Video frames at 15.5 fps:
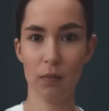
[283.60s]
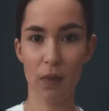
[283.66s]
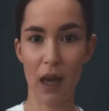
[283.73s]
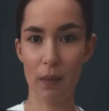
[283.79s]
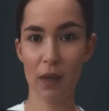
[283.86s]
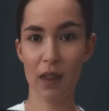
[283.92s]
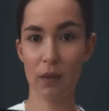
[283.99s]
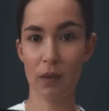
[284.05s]

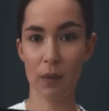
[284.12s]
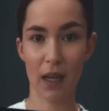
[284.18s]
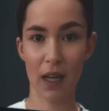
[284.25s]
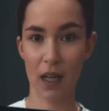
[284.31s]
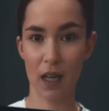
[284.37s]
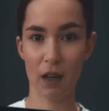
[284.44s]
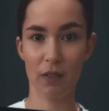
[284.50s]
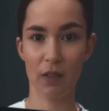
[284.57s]
maybe the
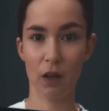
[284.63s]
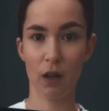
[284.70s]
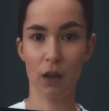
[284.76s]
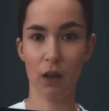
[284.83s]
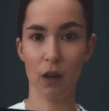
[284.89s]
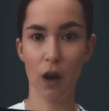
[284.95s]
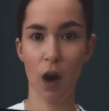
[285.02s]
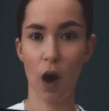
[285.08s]
beginning of a
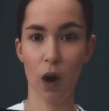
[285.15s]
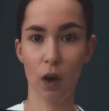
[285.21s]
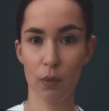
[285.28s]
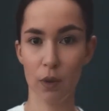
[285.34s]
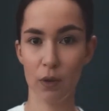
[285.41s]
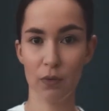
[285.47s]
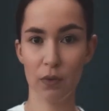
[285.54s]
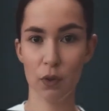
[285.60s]

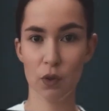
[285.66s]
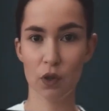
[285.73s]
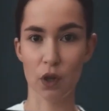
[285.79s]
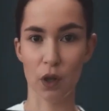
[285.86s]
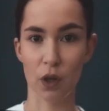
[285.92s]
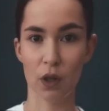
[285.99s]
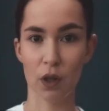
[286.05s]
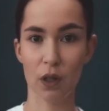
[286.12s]
horrible
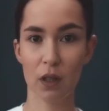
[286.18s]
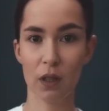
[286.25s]
future.